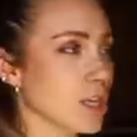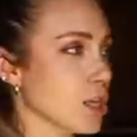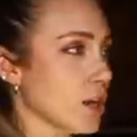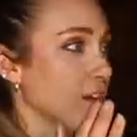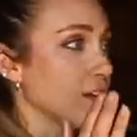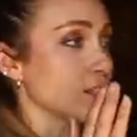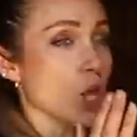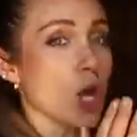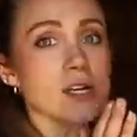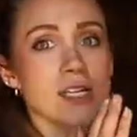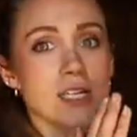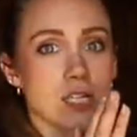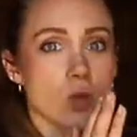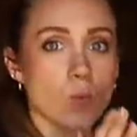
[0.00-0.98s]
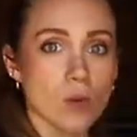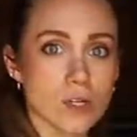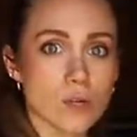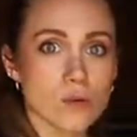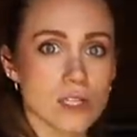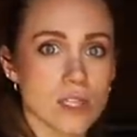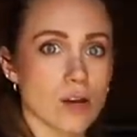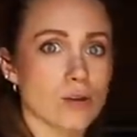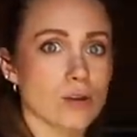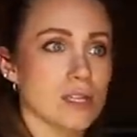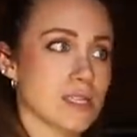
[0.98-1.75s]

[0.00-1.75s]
the, as long as the windows that are the